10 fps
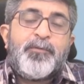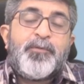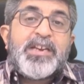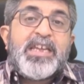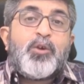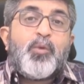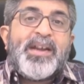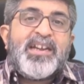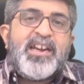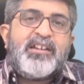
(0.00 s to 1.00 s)

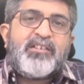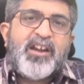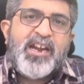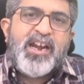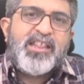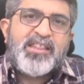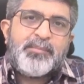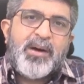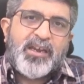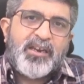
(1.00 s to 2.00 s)
frequently traded in the
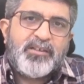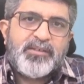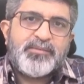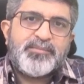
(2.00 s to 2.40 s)
market,